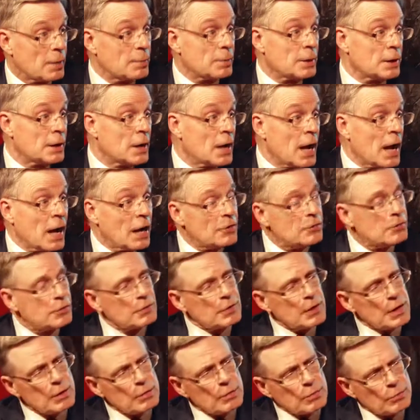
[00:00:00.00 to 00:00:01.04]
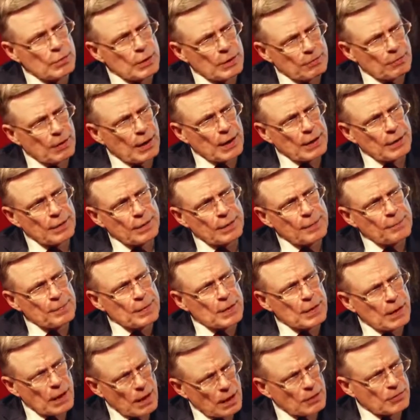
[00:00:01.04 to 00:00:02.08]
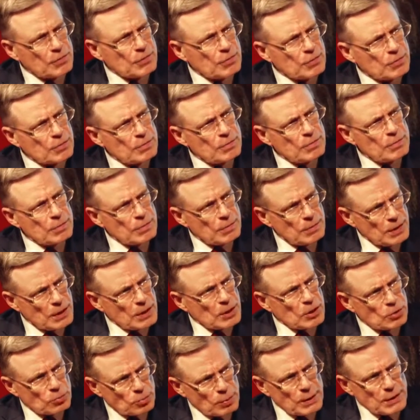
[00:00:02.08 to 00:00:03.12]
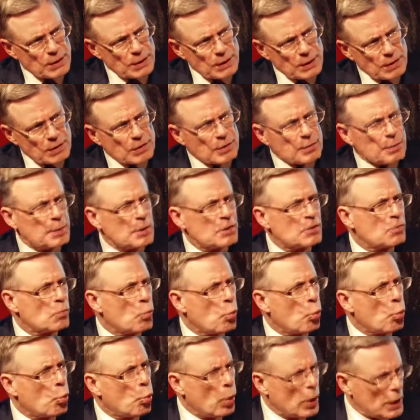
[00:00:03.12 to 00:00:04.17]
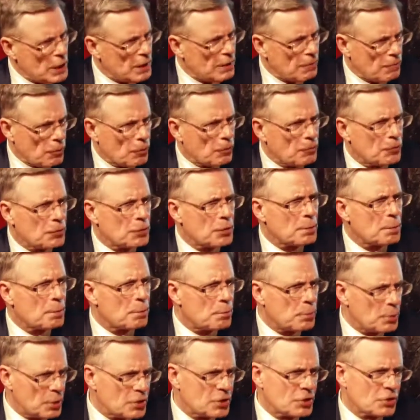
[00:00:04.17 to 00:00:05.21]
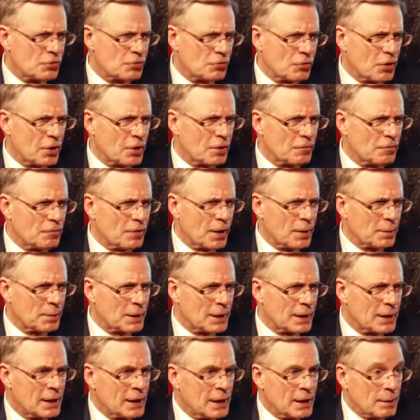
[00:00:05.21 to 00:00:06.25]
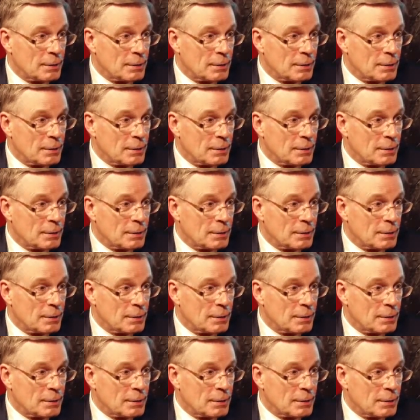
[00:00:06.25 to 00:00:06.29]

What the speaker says: I mean, as you know, we've had the last nearly 20 years have been wonderful for the British royal family.